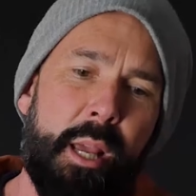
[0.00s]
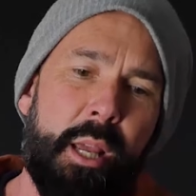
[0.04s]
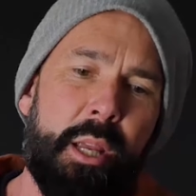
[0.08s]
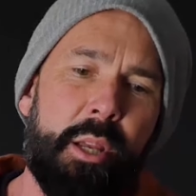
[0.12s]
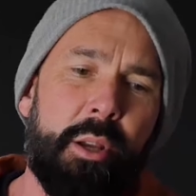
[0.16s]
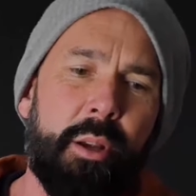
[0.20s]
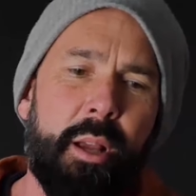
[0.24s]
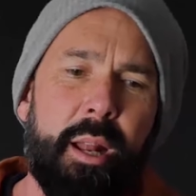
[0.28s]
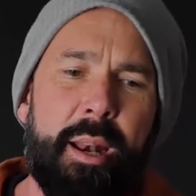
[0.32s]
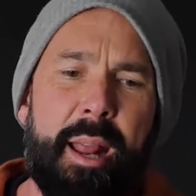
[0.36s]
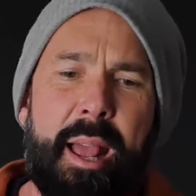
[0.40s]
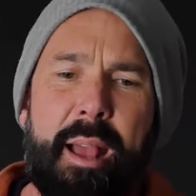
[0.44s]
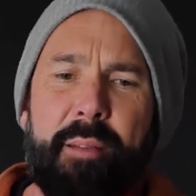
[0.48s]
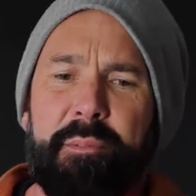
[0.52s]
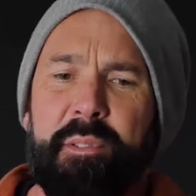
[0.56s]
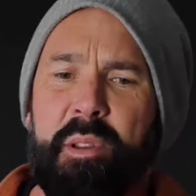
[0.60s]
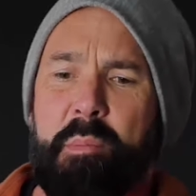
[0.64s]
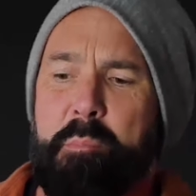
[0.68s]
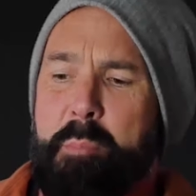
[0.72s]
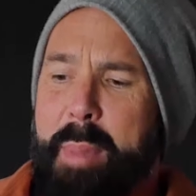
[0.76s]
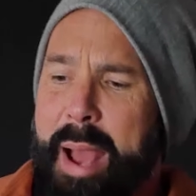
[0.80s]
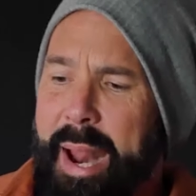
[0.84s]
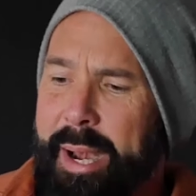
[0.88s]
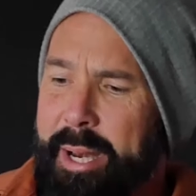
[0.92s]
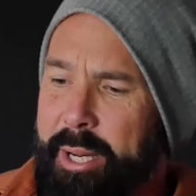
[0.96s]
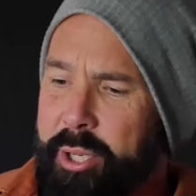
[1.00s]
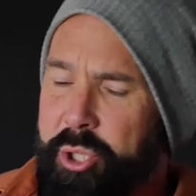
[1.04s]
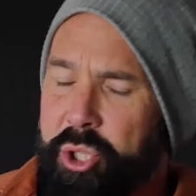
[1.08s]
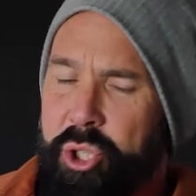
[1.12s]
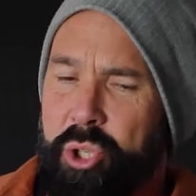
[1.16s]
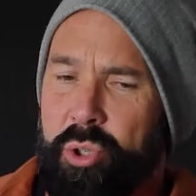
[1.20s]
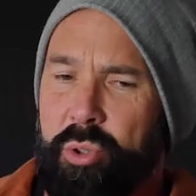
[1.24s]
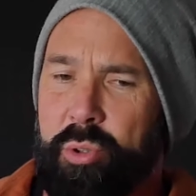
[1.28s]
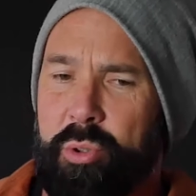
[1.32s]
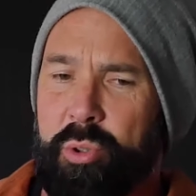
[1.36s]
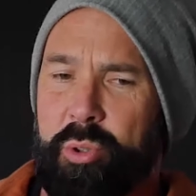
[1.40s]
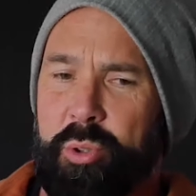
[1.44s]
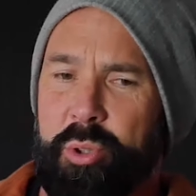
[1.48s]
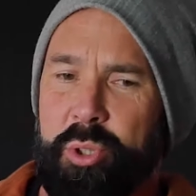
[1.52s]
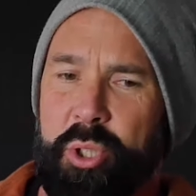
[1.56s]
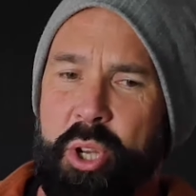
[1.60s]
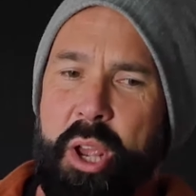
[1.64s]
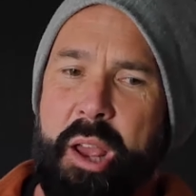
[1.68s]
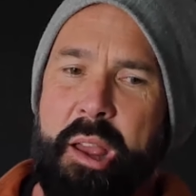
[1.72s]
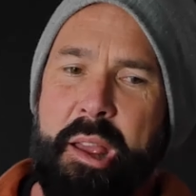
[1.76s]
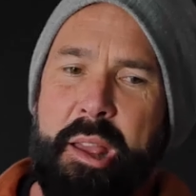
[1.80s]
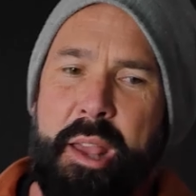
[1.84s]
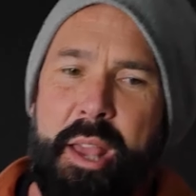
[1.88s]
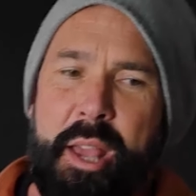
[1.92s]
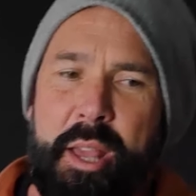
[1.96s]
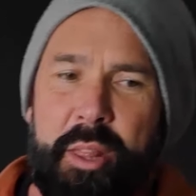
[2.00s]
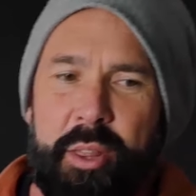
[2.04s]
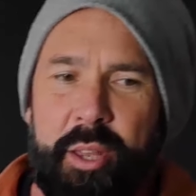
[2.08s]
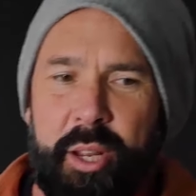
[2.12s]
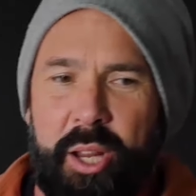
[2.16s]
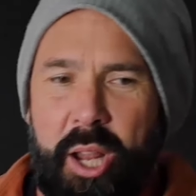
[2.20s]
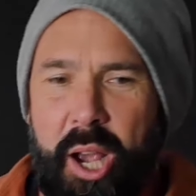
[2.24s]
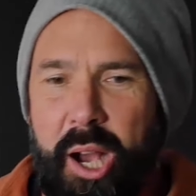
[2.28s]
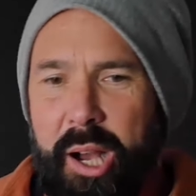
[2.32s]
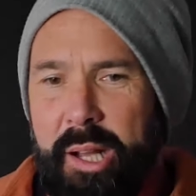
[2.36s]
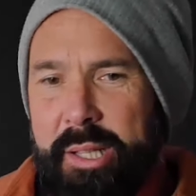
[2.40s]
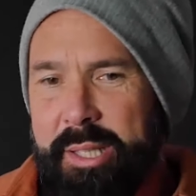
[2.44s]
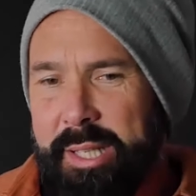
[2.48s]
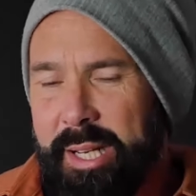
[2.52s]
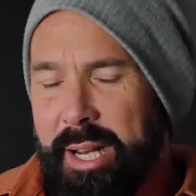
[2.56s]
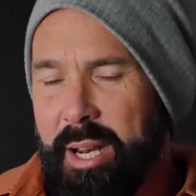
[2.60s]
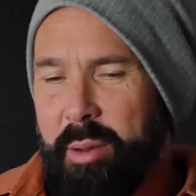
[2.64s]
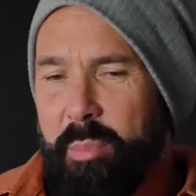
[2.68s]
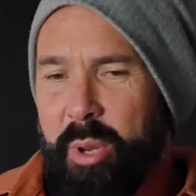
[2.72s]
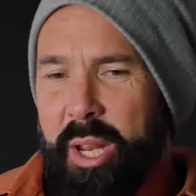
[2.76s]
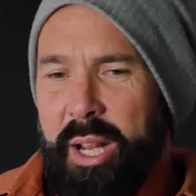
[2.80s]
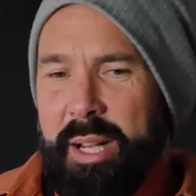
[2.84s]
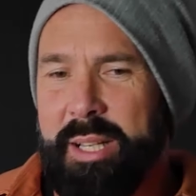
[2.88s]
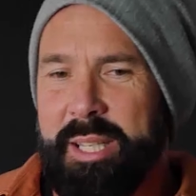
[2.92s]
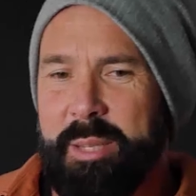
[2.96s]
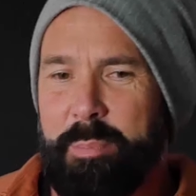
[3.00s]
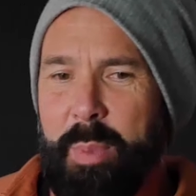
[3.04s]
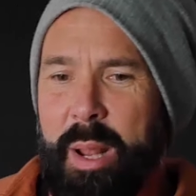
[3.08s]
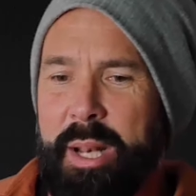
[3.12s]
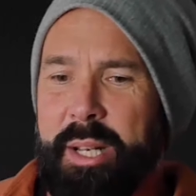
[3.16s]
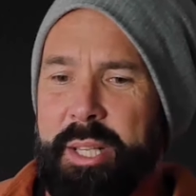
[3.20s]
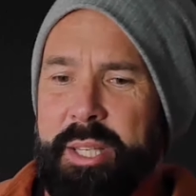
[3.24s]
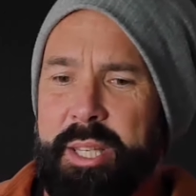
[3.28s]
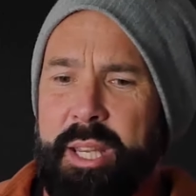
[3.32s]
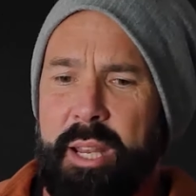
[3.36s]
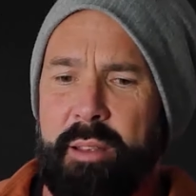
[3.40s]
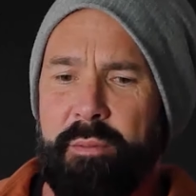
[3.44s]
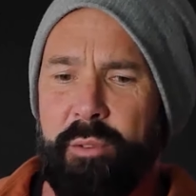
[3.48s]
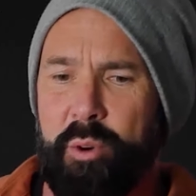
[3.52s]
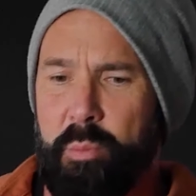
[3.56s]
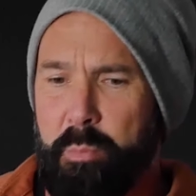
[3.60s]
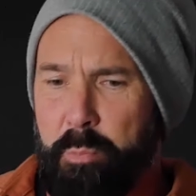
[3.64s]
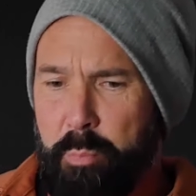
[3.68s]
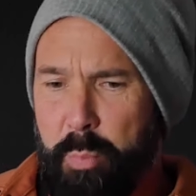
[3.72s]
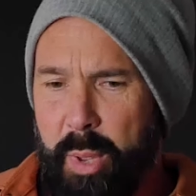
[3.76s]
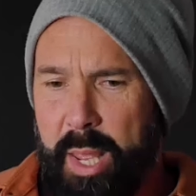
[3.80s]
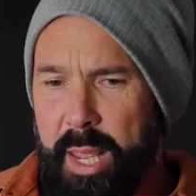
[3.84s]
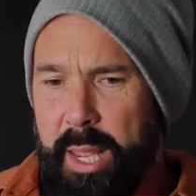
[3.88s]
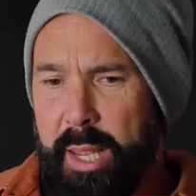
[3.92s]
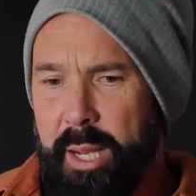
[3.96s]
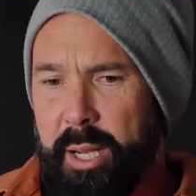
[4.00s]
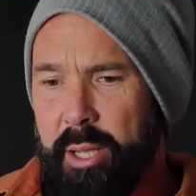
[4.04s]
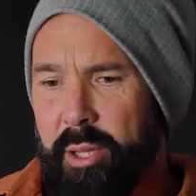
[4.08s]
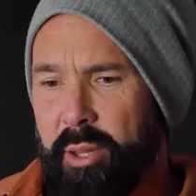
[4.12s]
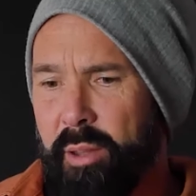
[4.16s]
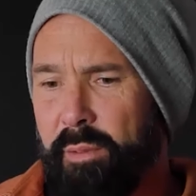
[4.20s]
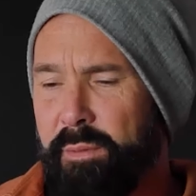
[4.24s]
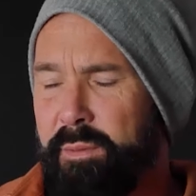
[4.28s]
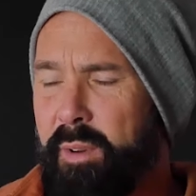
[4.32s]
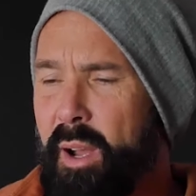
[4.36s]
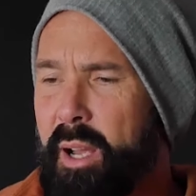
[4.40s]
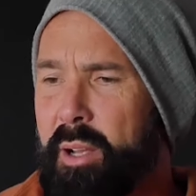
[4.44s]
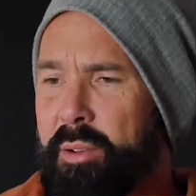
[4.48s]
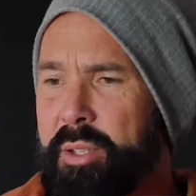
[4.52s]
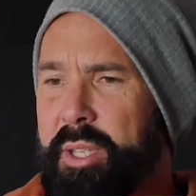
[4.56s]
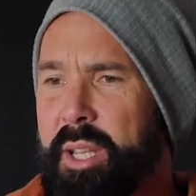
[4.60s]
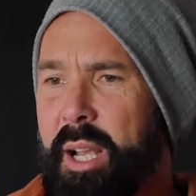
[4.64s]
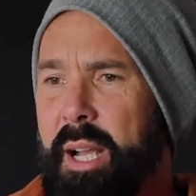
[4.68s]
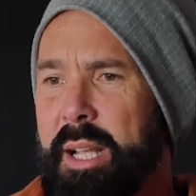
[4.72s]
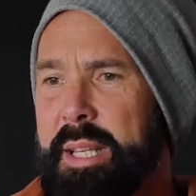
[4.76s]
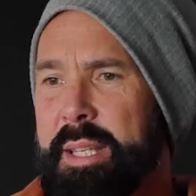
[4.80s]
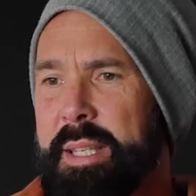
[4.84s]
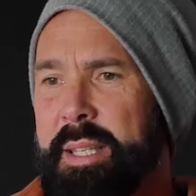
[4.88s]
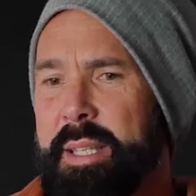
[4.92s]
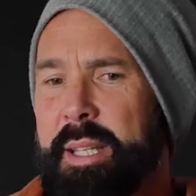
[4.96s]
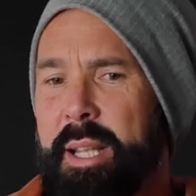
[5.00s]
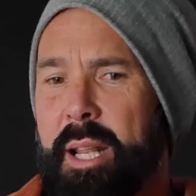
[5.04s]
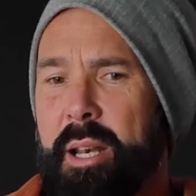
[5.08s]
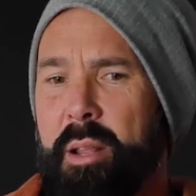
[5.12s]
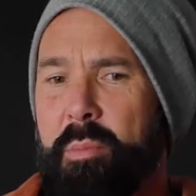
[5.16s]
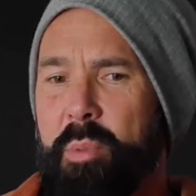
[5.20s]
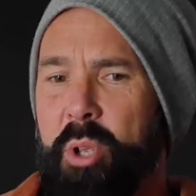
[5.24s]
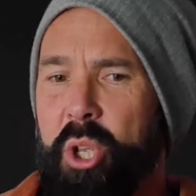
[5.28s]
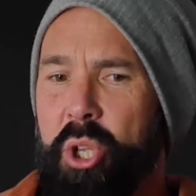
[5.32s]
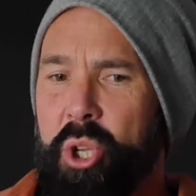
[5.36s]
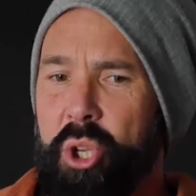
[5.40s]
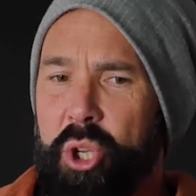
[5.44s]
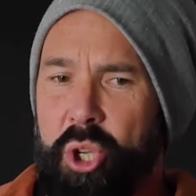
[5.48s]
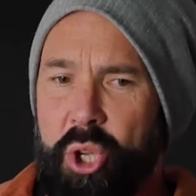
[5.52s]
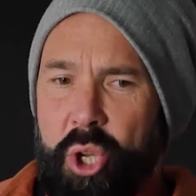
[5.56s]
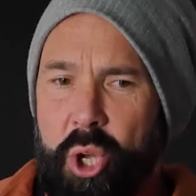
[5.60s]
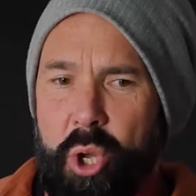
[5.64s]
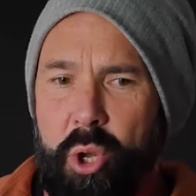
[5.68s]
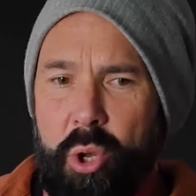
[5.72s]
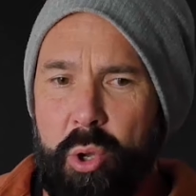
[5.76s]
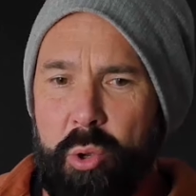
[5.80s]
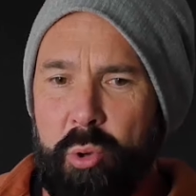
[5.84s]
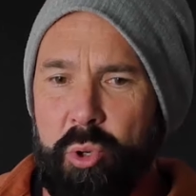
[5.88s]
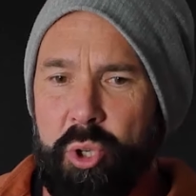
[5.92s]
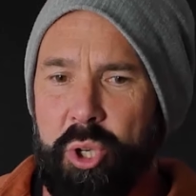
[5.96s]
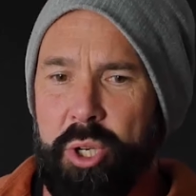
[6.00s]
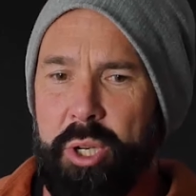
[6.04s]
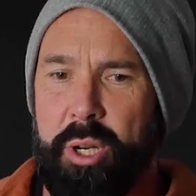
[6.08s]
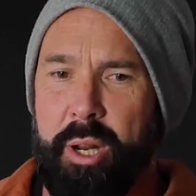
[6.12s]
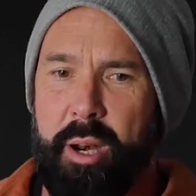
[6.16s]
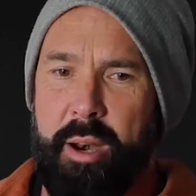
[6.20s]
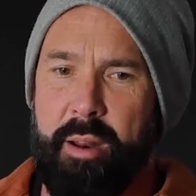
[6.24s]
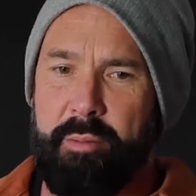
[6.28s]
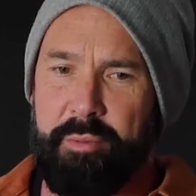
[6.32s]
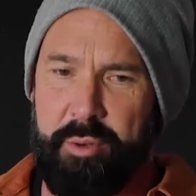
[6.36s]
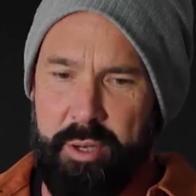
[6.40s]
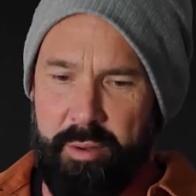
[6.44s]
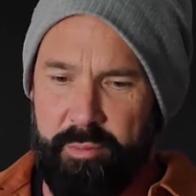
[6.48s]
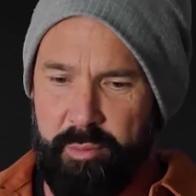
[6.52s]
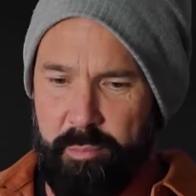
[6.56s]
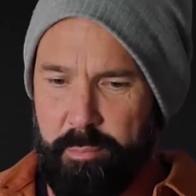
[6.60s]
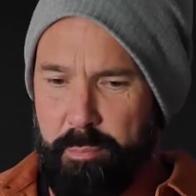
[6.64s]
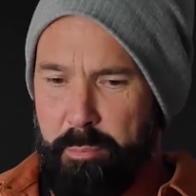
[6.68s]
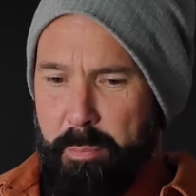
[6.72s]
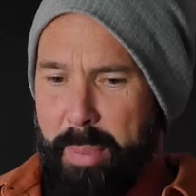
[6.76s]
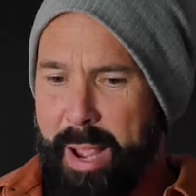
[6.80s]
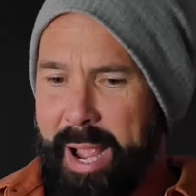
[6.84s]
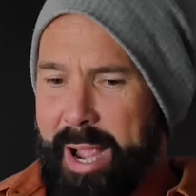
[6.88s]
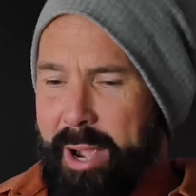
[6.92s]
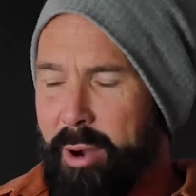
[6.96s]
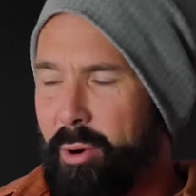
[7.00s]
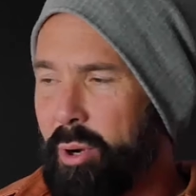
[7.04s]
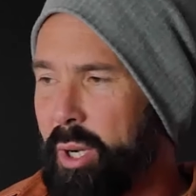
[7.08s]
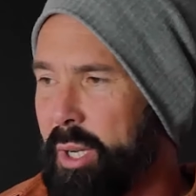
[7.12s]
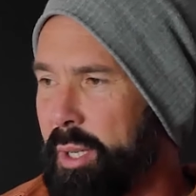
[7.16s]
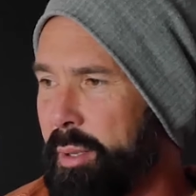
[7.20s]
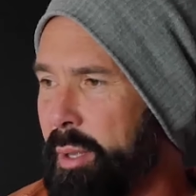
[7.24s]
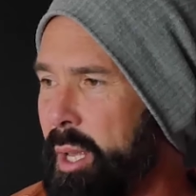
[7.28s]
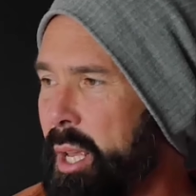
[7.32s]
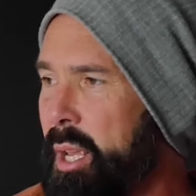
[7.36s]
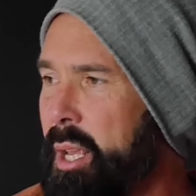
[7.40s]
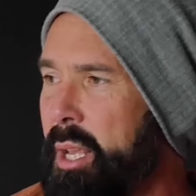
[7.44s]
you're going to have to manage the cards are going to be expensive and big, and the file sizes are going to be huge, and you're going to have a power